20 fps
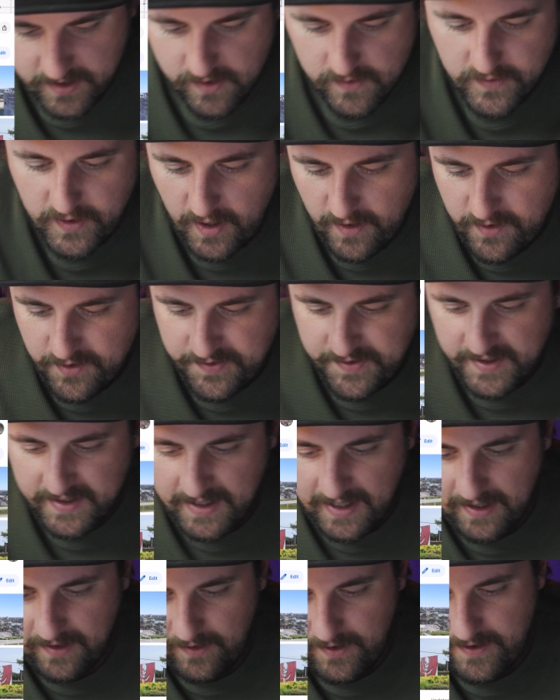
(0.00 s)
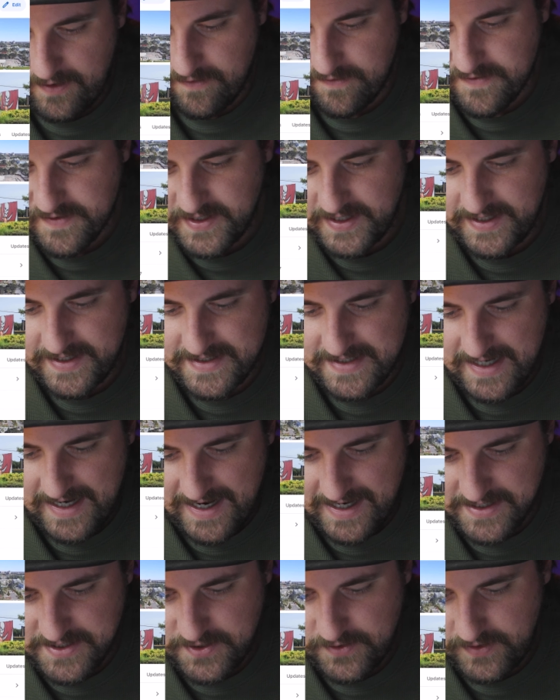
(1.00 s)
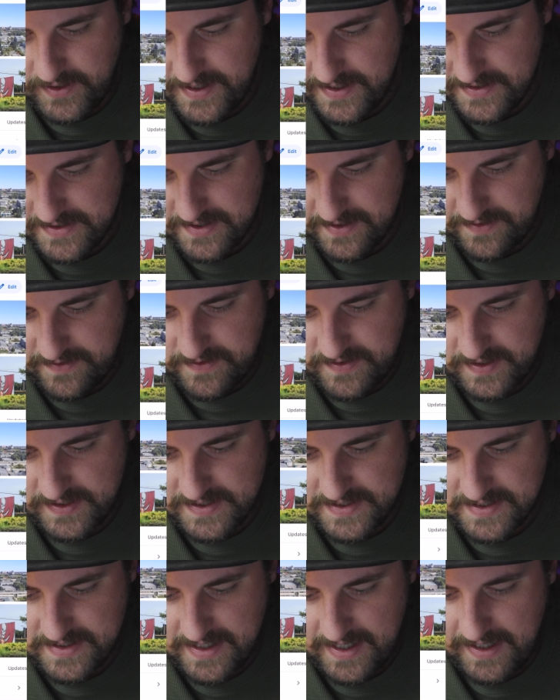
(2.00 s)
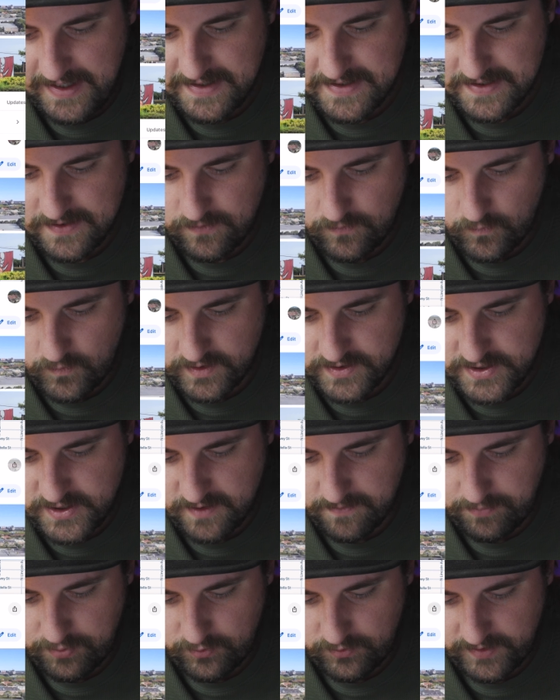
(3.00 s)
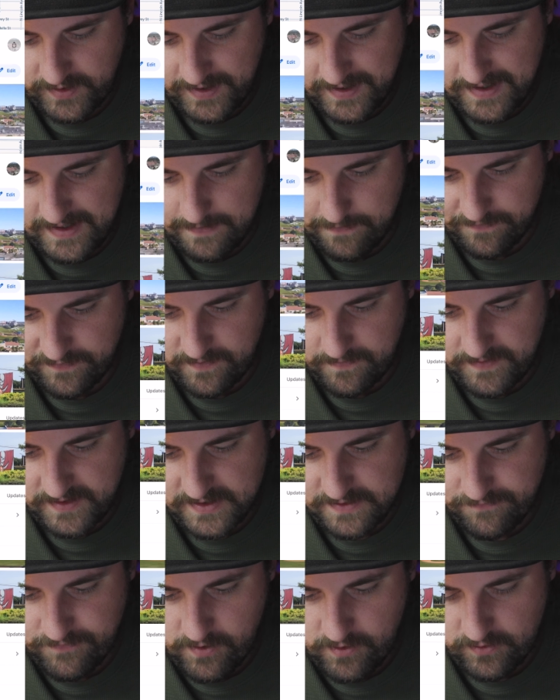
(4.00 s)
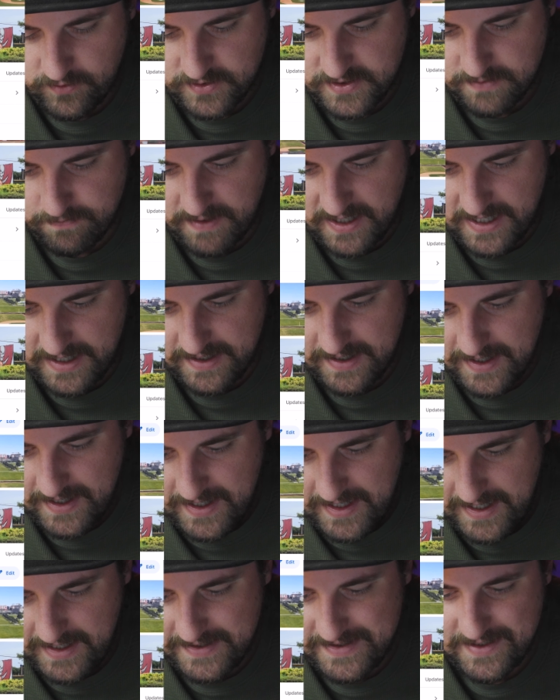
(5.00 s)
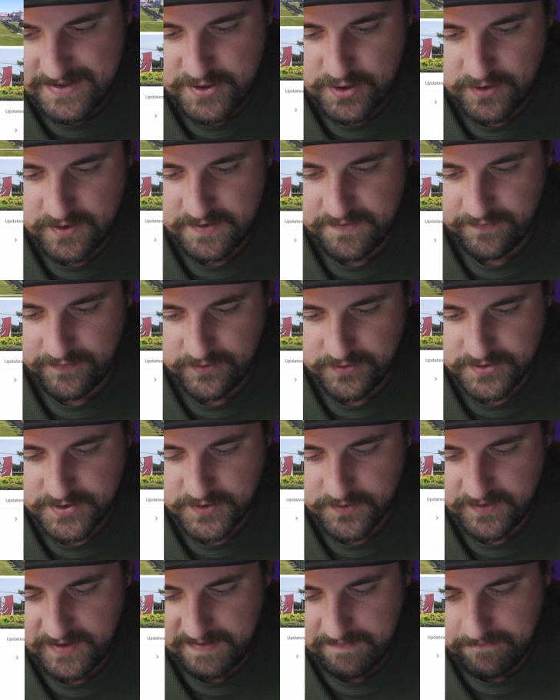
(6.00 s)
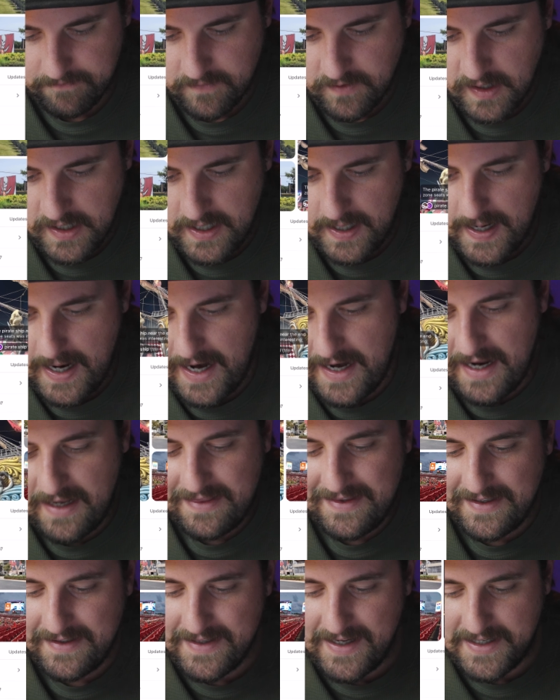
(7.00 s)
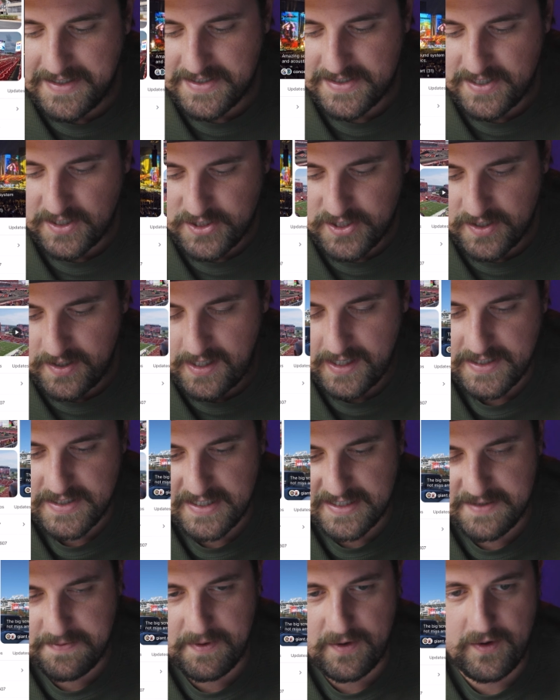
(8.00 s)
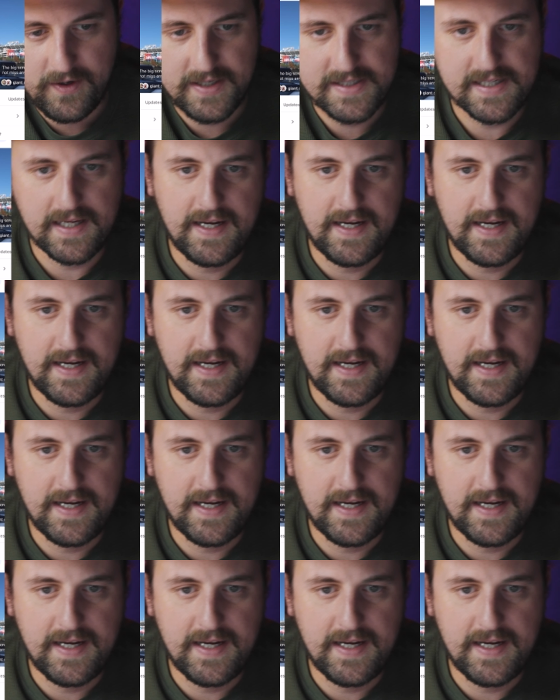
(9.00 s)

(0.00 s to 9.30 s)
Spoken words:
The other thing I love is as you get to this state, once you're pulling it up from this photo spot, is it turns full screen. And I think that's such a nice experience.